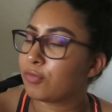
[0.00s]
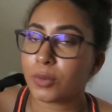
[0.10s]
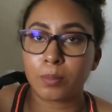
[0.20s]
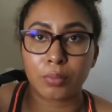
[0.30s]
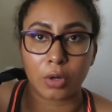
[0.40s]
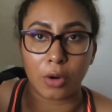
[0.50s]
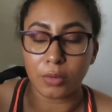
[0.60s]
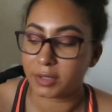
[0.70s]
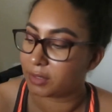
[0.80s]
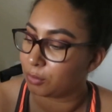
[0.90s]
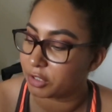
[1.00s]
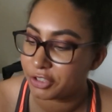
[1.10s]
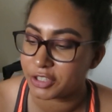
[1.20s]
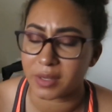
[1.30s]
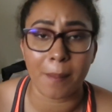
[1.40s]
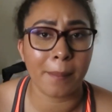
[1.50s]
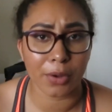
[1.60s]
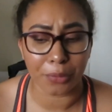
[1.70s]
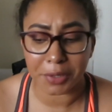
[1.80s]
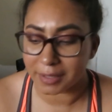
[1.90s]
for Broke, which is a
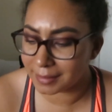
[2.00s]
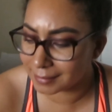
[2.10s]
mood,